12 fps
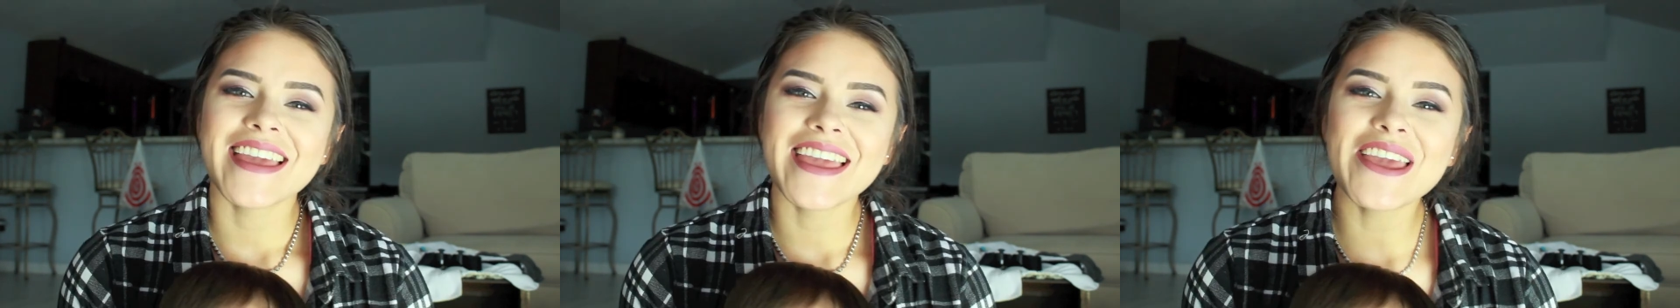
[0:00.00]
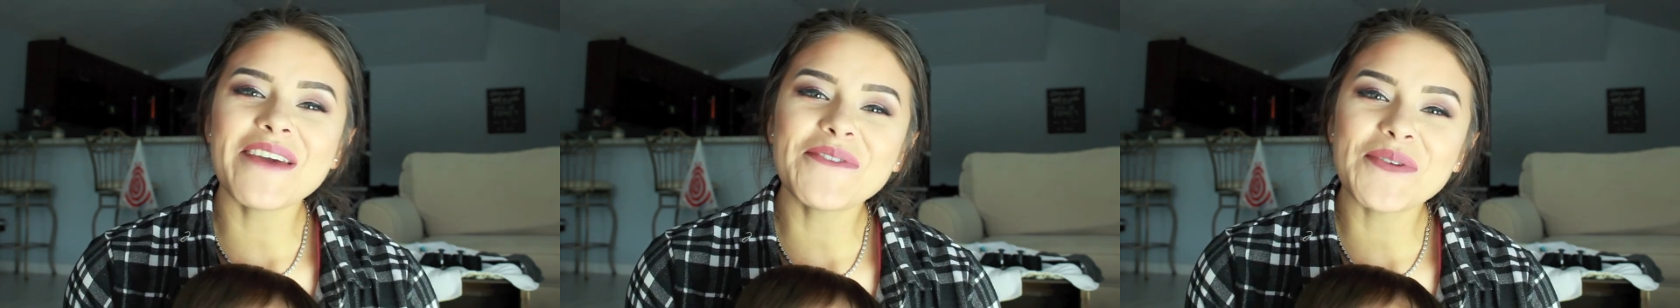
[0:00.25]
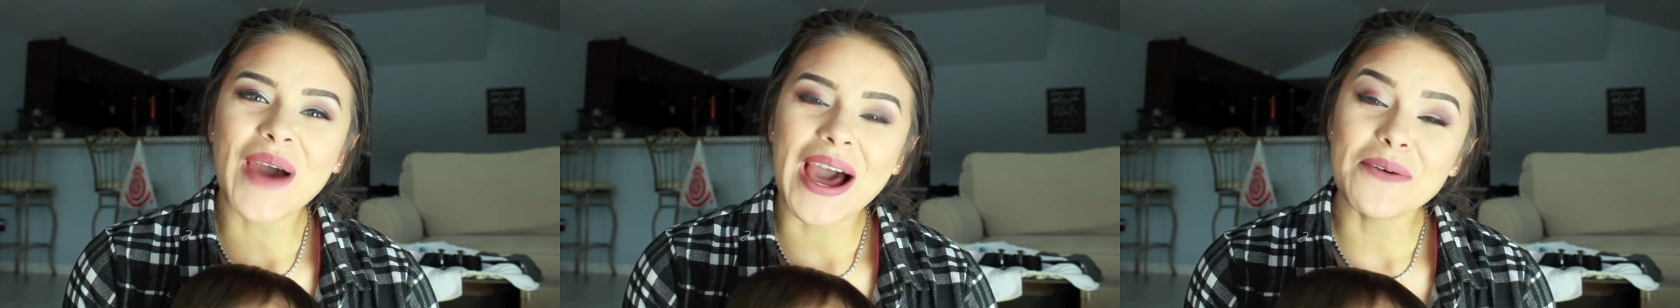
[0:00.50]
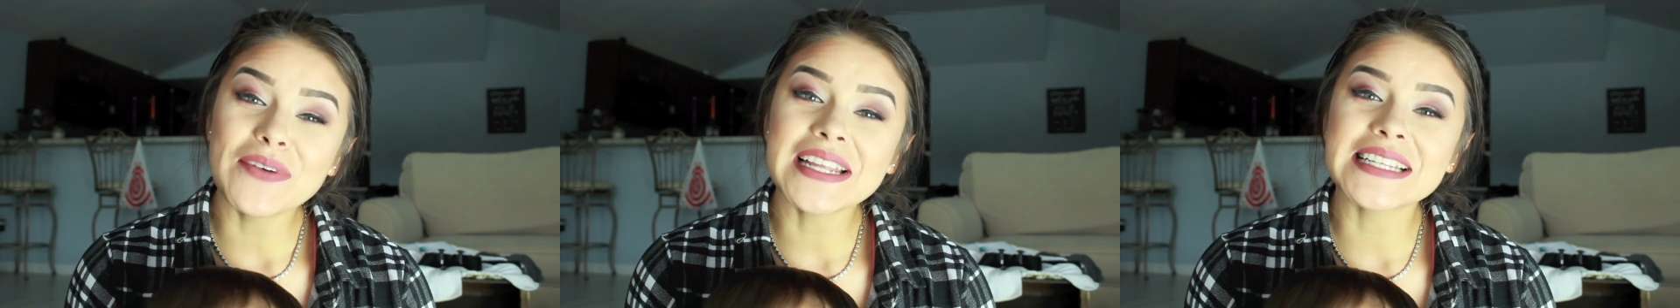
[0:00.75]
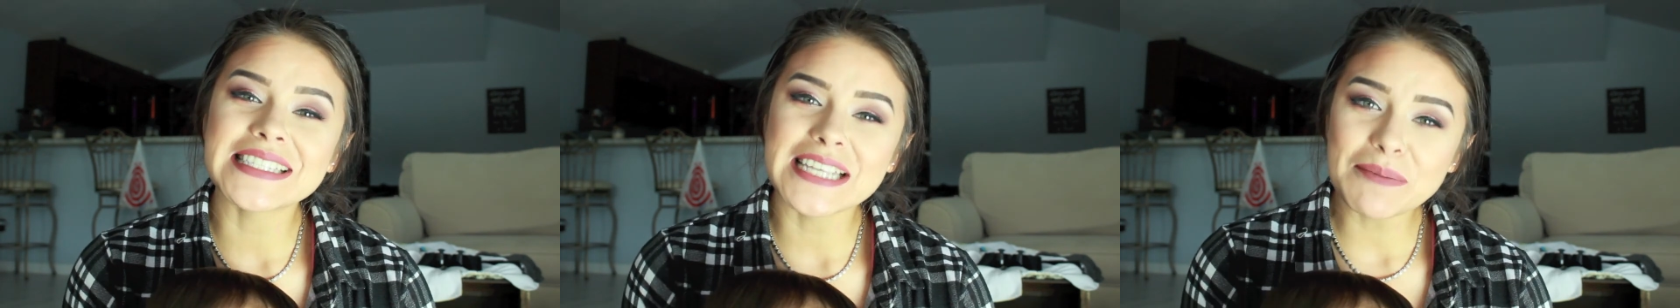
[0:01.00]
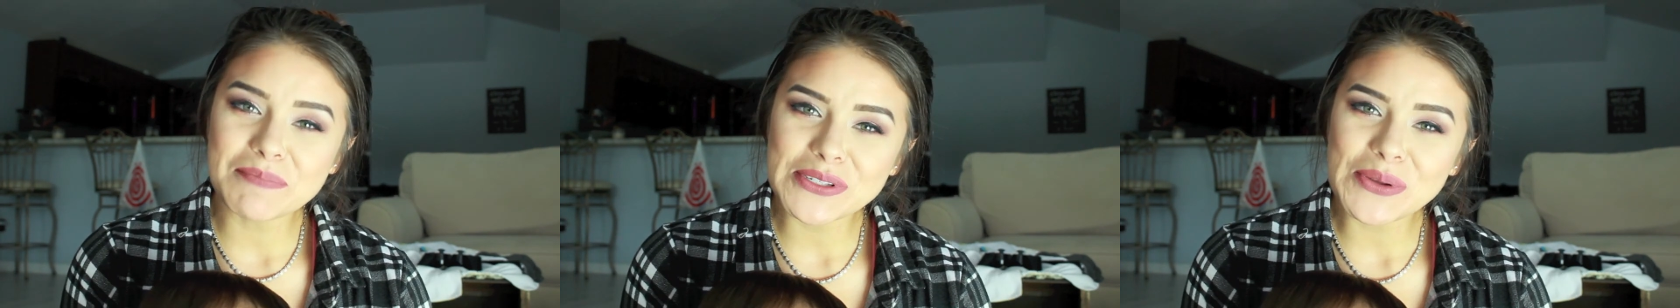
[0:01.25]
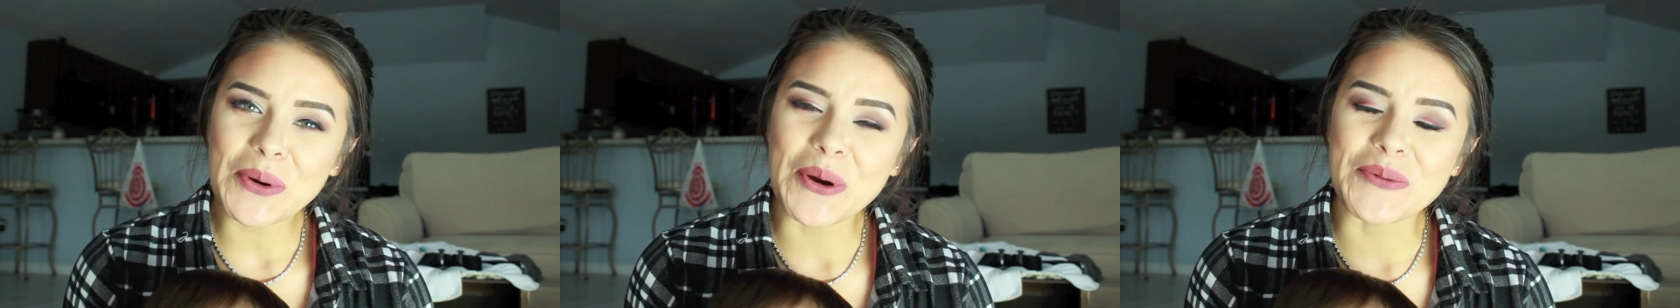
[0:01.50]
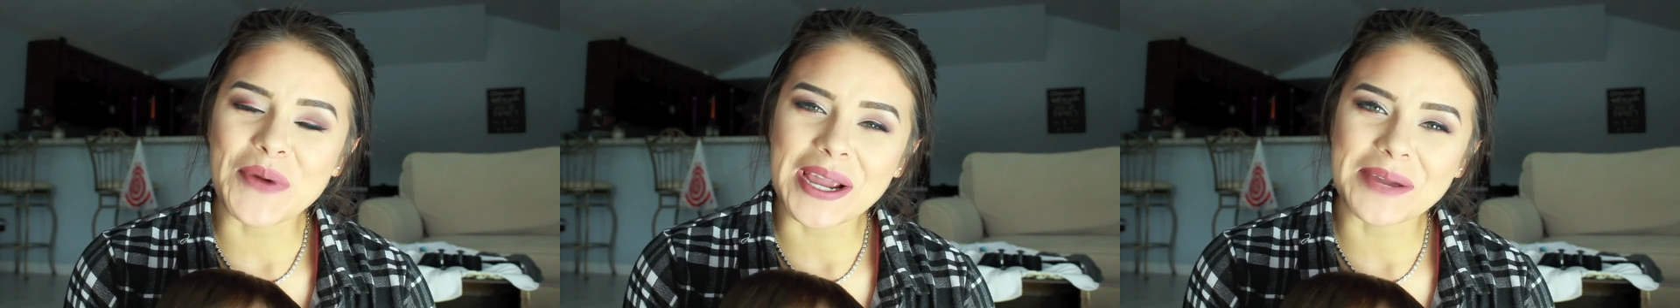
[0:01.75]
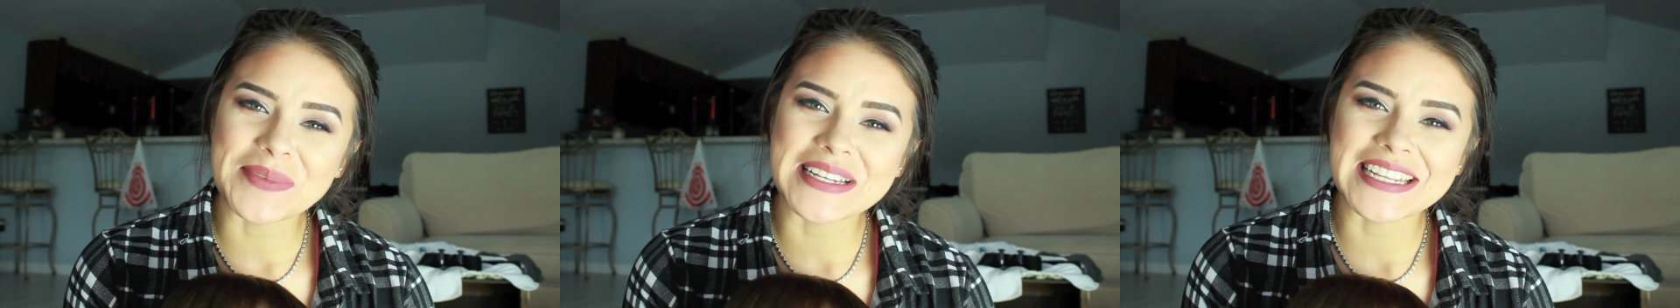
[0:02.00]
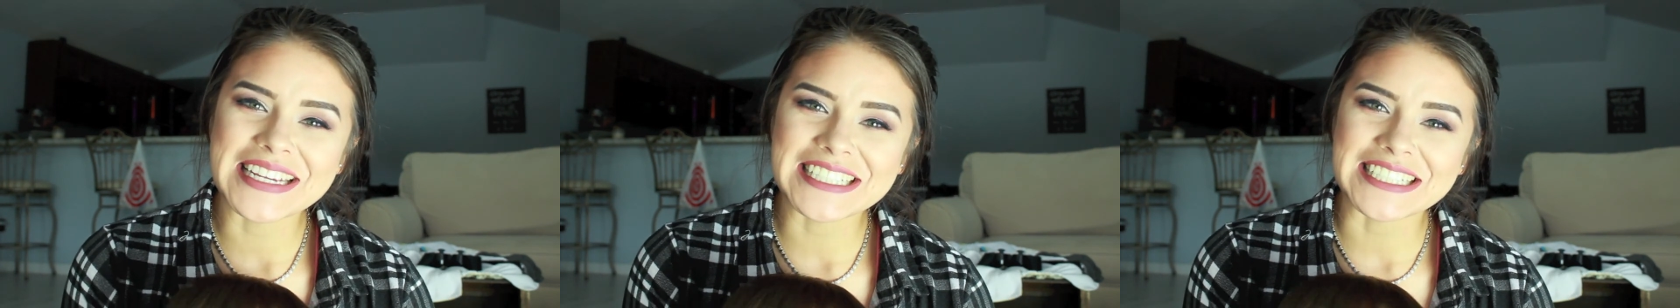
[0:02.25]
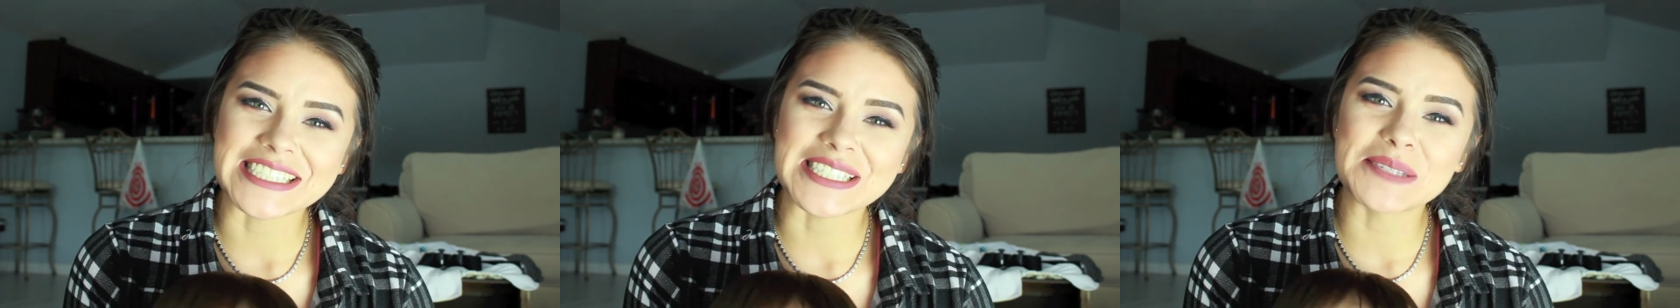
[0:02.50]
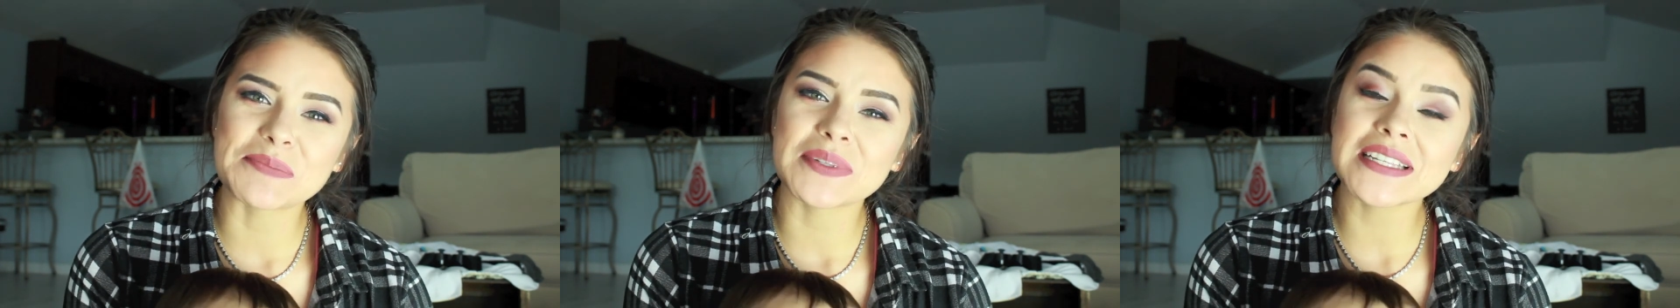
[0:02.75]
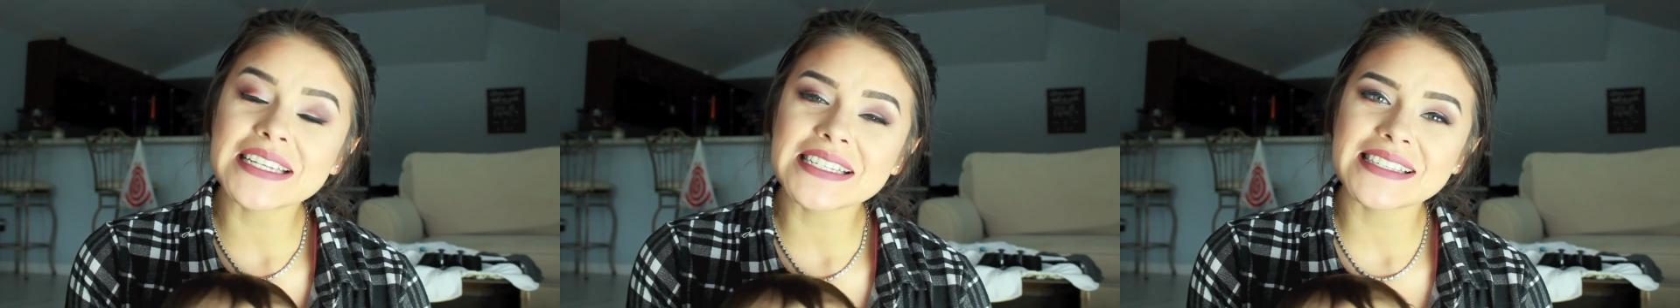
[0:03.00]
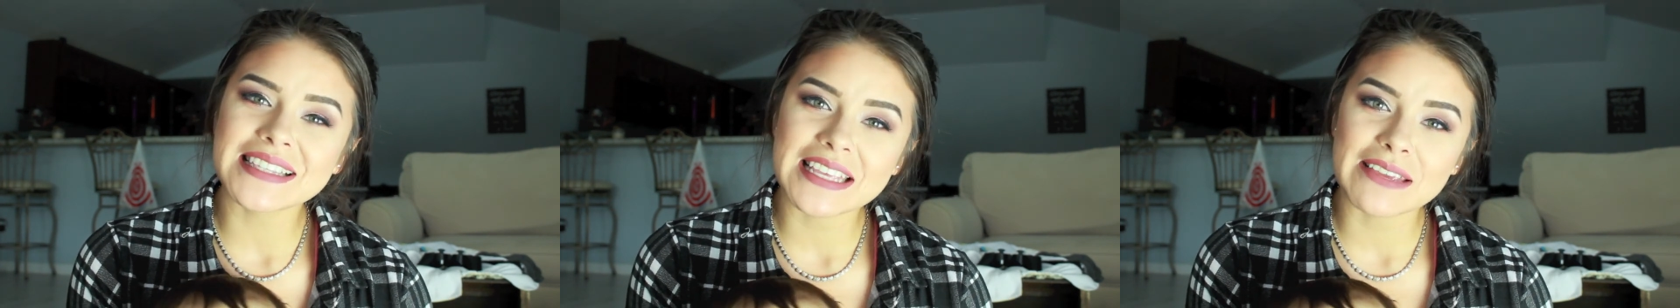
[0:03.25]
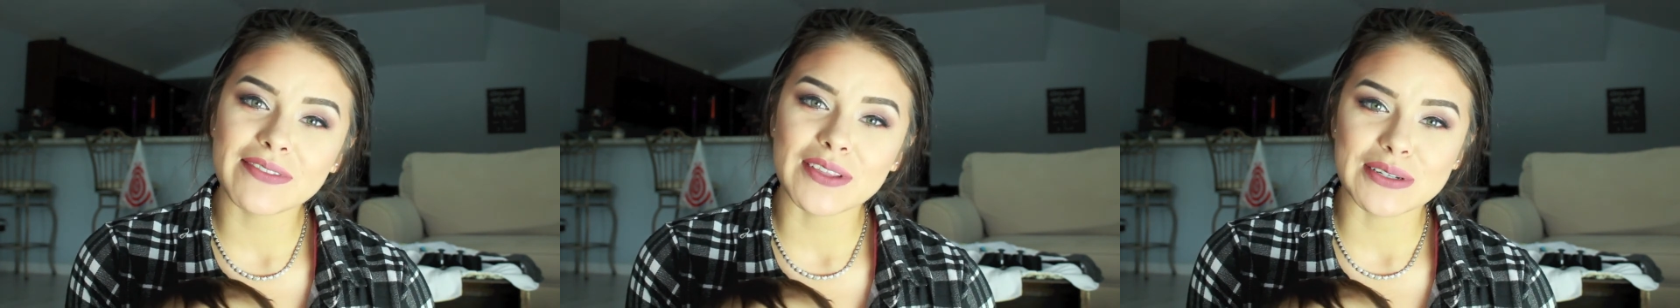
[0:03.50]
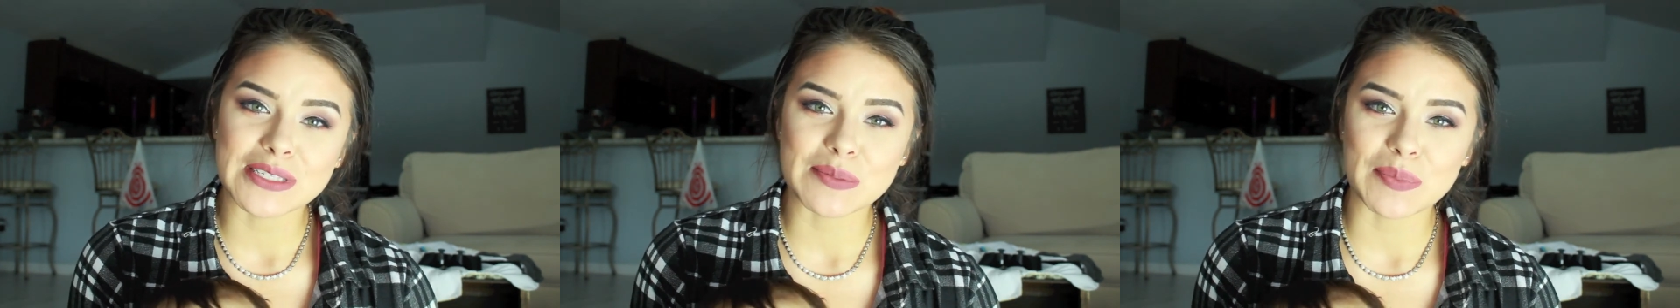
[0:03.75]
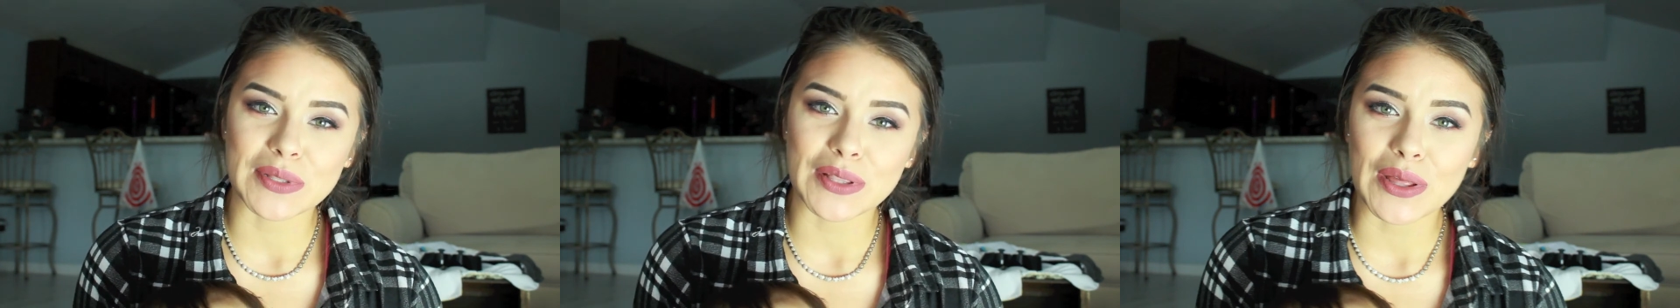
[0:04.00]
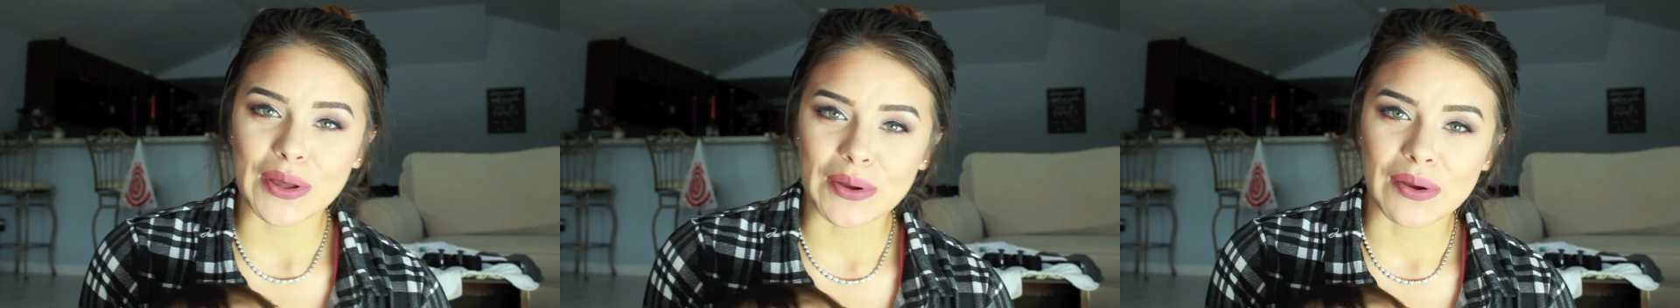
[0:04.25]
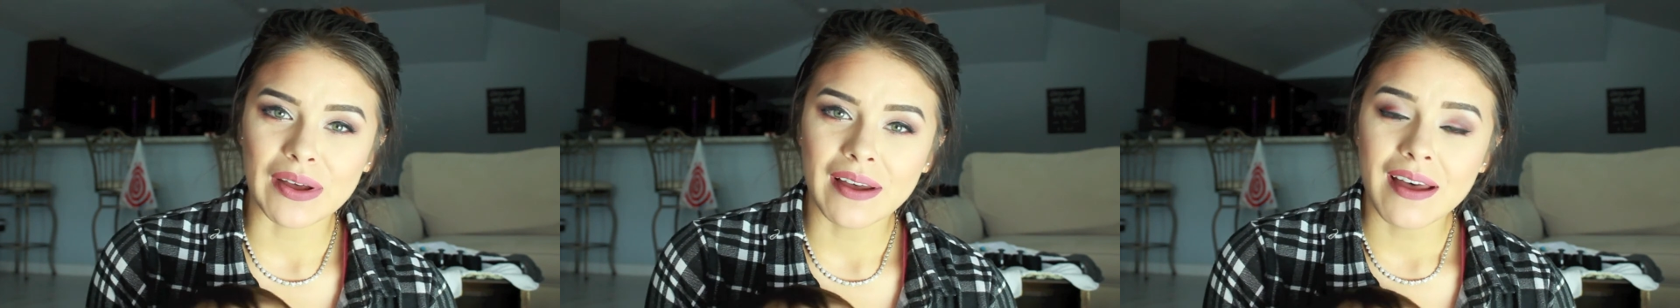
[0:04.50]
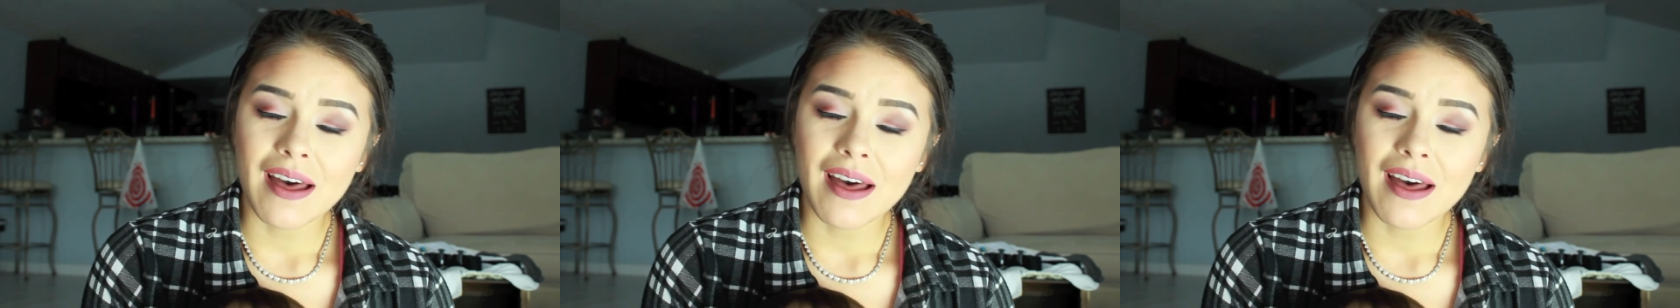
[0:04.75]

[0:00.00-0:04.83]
If you have any tips or recommendations, please leave those below.